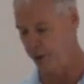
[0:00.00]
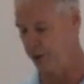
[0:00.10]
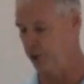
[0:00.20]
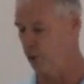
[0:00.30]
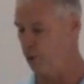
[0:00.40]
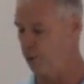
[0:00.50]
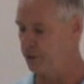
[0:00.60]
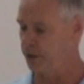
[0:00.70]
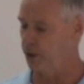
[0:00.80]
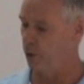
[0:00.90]
We are
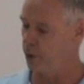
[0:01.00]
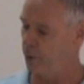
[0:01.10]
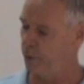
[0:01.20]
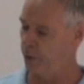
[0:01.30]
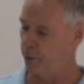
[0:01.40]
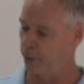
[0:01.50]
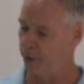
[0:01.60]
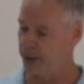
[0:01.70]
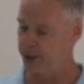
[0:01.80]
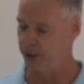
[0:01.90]
told that the only way we are
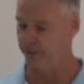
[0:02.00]
permitted